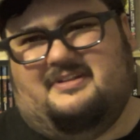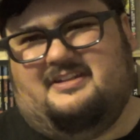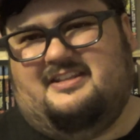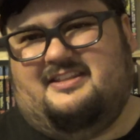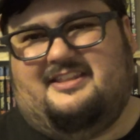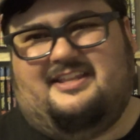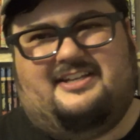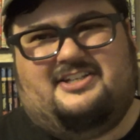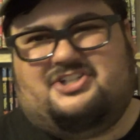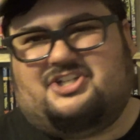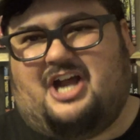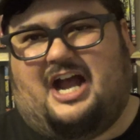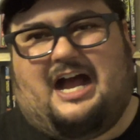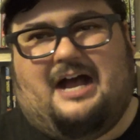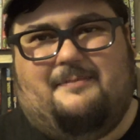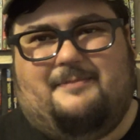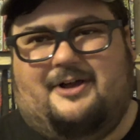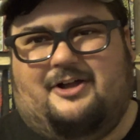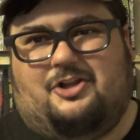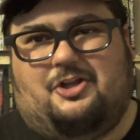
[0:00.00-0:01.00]
The
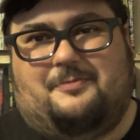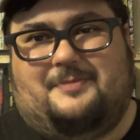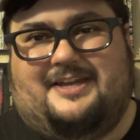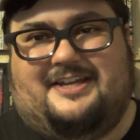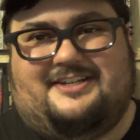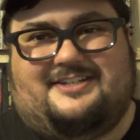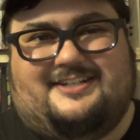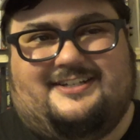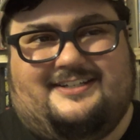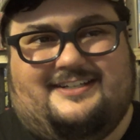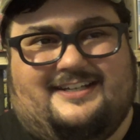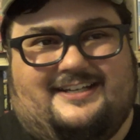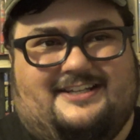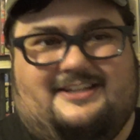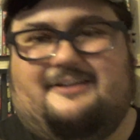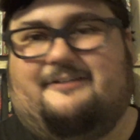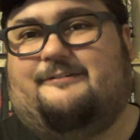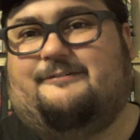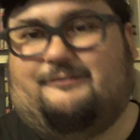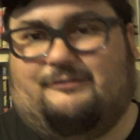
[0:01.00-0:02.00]
job element
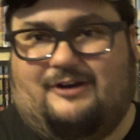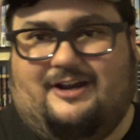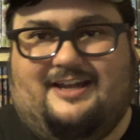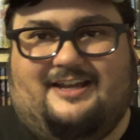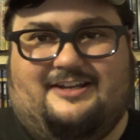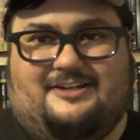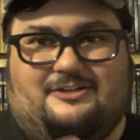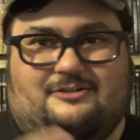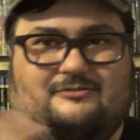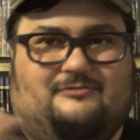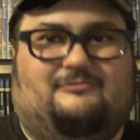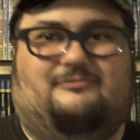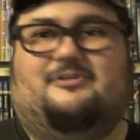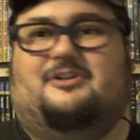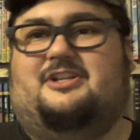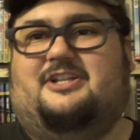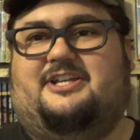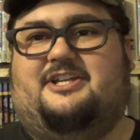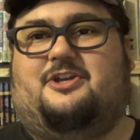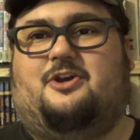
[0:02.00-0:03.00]
and the friend
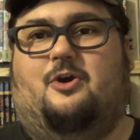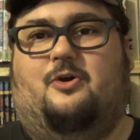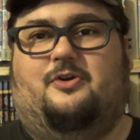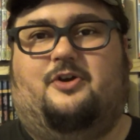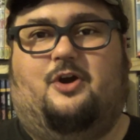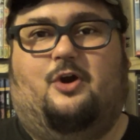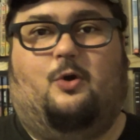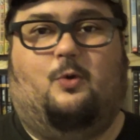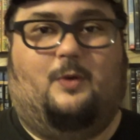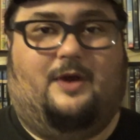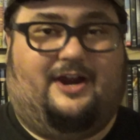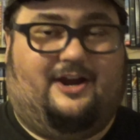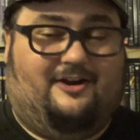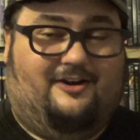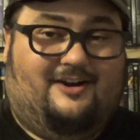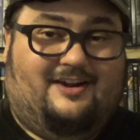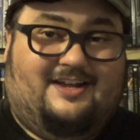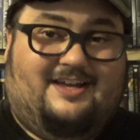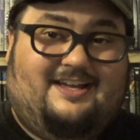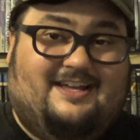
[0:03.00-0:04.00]
really go
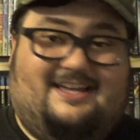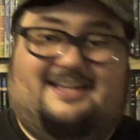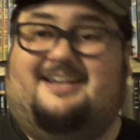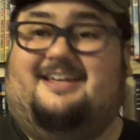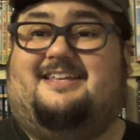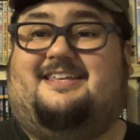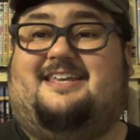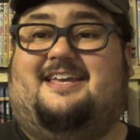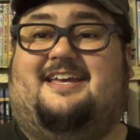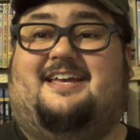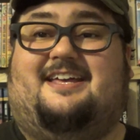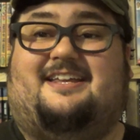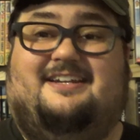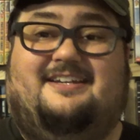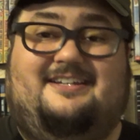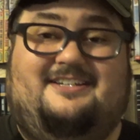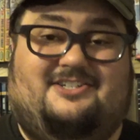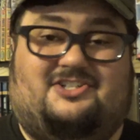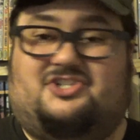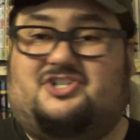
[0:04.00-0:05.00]
nowhere. And
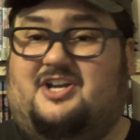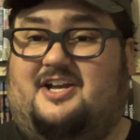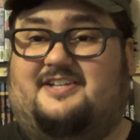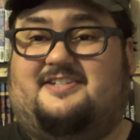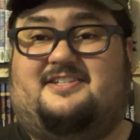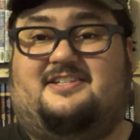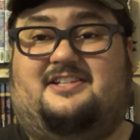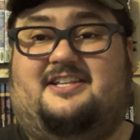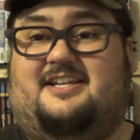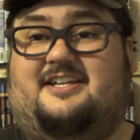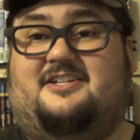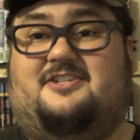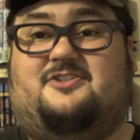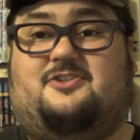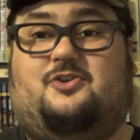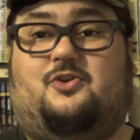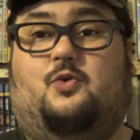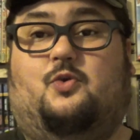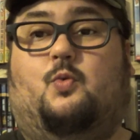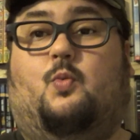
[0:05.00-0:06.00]
again, just
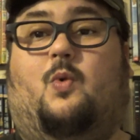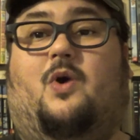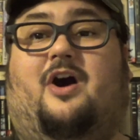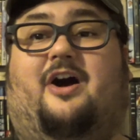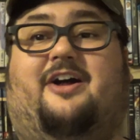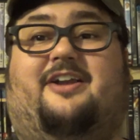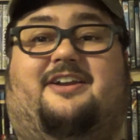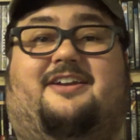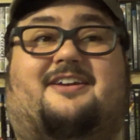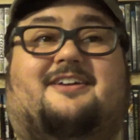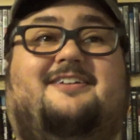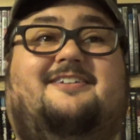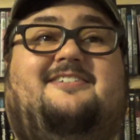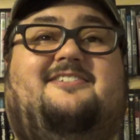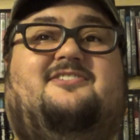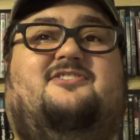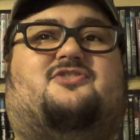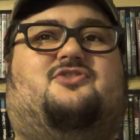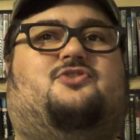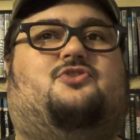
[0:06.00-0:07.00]
leads to one
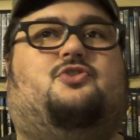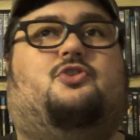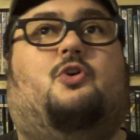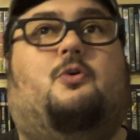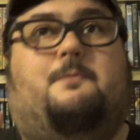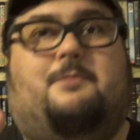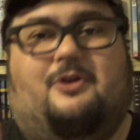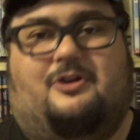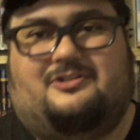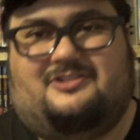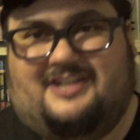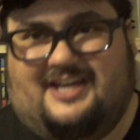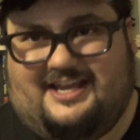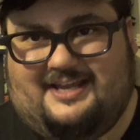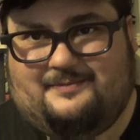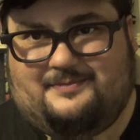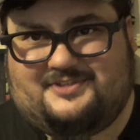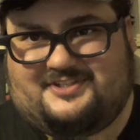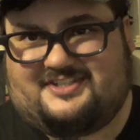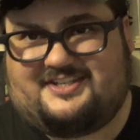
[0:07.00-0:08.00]
super
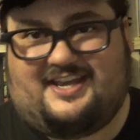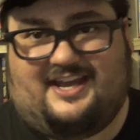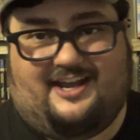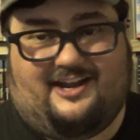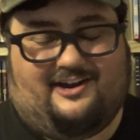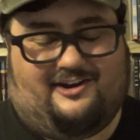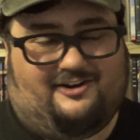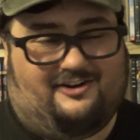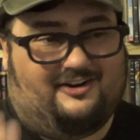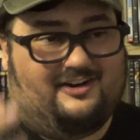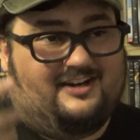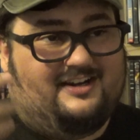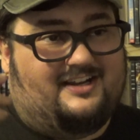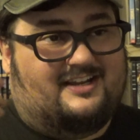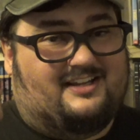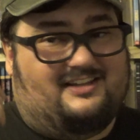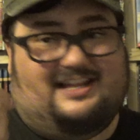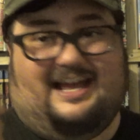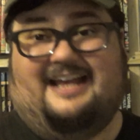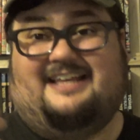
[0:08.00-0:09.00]
lame scare.
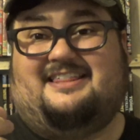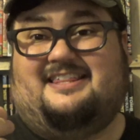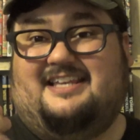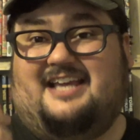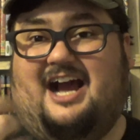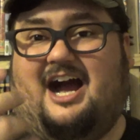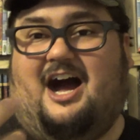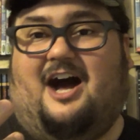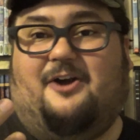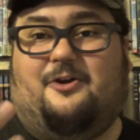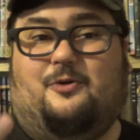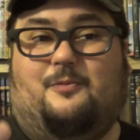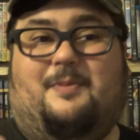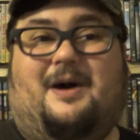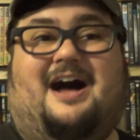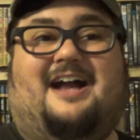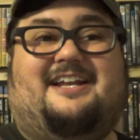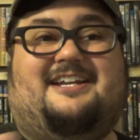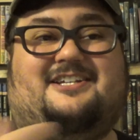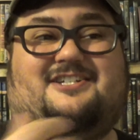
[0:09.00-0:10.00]
Like the auto
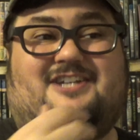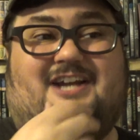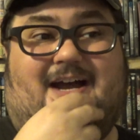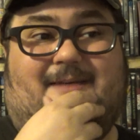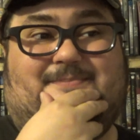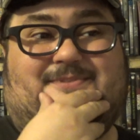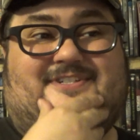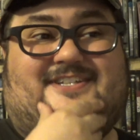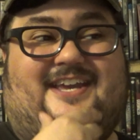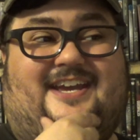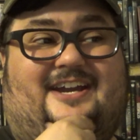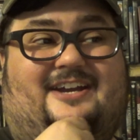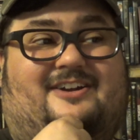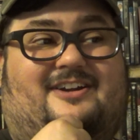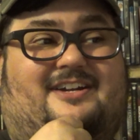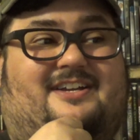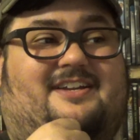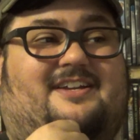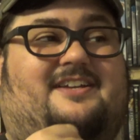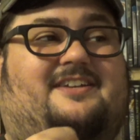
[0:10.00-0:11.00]
body shop
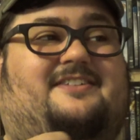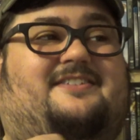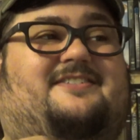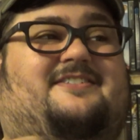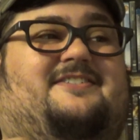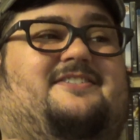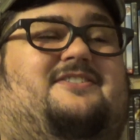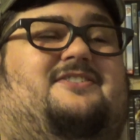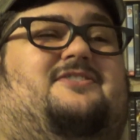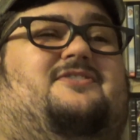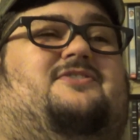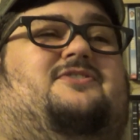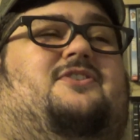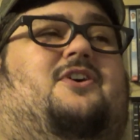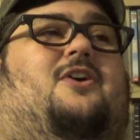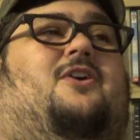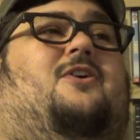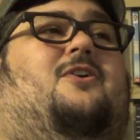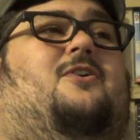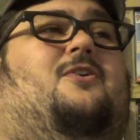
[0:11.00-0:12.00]
scare is
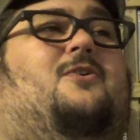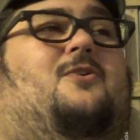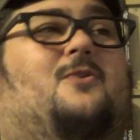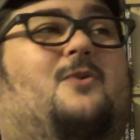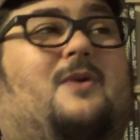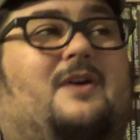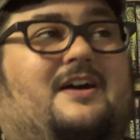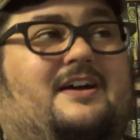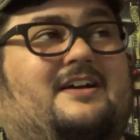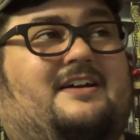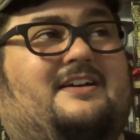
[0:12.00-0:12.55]
so,